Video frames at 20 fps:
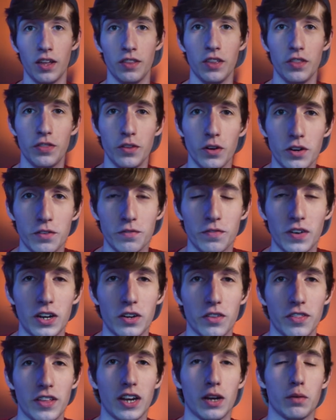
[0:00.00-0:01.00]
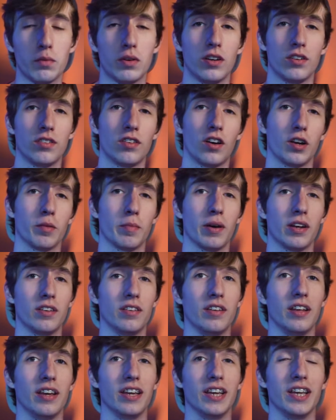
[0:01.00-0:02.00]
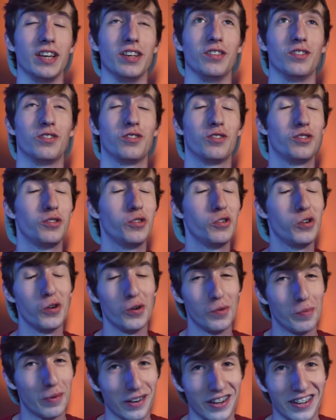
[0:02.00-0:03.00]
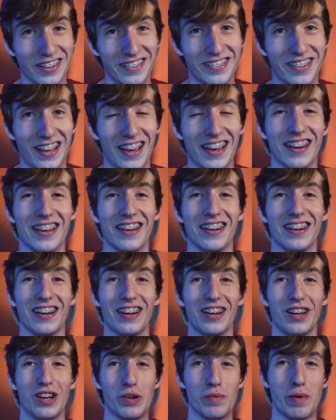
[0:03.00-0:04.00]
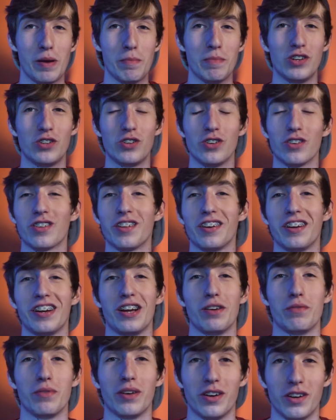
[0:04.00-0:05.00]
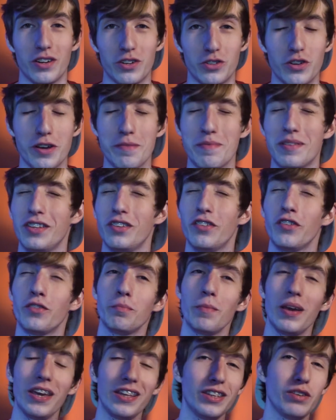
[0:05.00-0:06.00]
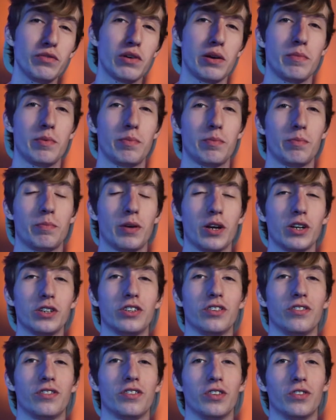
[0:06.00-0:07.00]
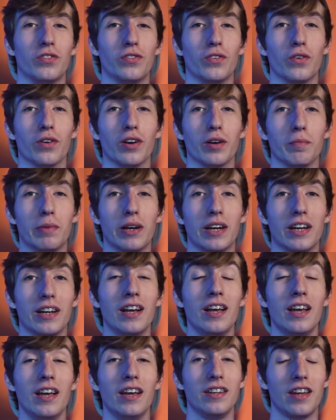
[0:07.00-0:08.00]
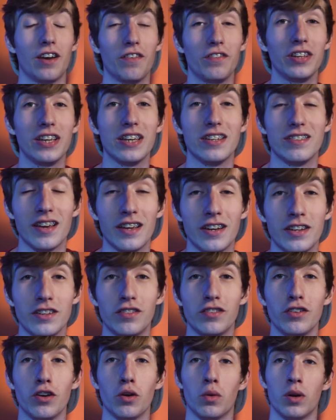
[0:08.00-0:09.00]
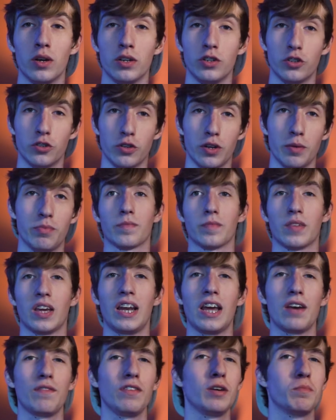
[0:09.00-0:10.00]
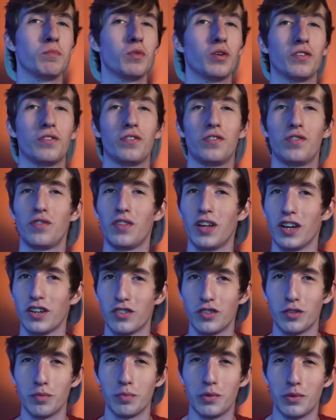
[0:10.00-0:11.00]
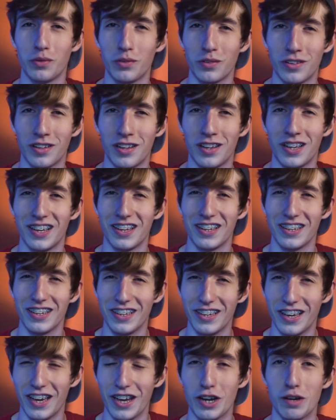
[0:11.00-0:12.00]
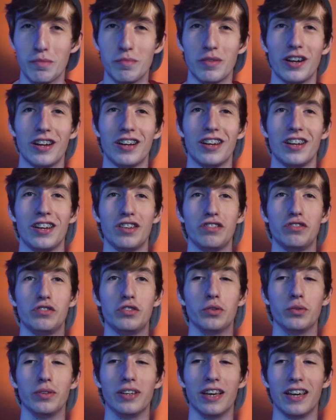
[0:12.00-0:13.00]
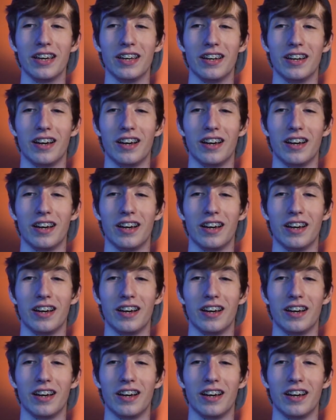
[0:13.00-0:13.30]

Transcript: The third and final thing I wanted to talk about today is super exciting. I mentioned Claire and I went on a trip, and this is mainly what we purchased this for, but definitely intending to go on trips and having a more flexible camera to get